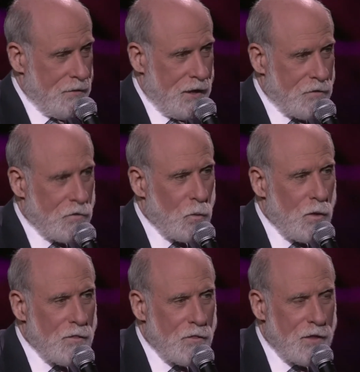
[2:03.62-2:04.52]
That's the
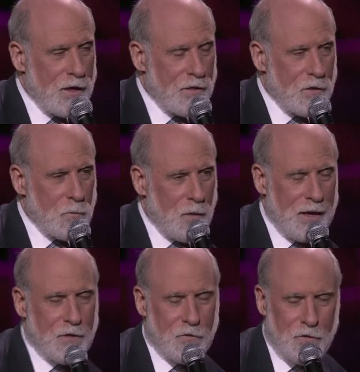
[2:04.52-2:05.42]
one thing that
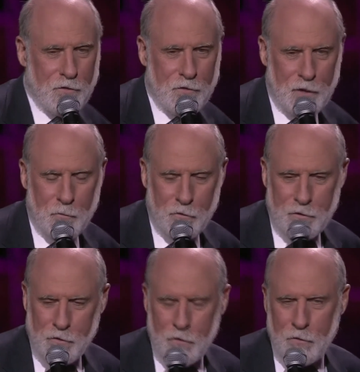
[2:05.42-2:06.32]
makes this
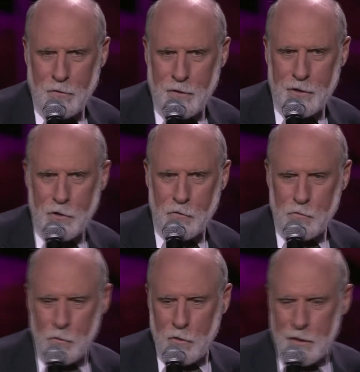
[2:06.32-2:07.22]
network so
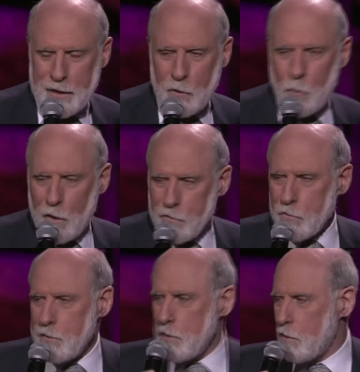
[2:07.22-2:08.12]
unusual. It
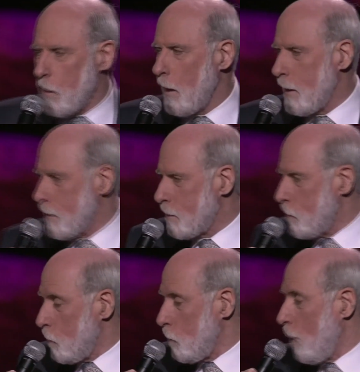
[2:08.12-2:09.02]
wasn't
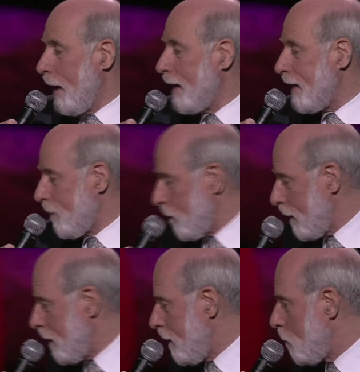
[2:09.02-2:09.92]
designed to do
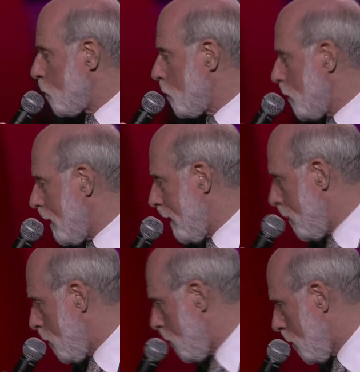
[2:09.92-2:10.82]
anything in
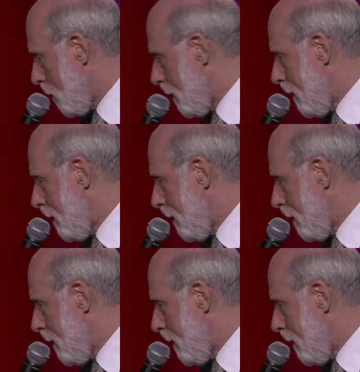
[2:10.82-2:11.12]
particular.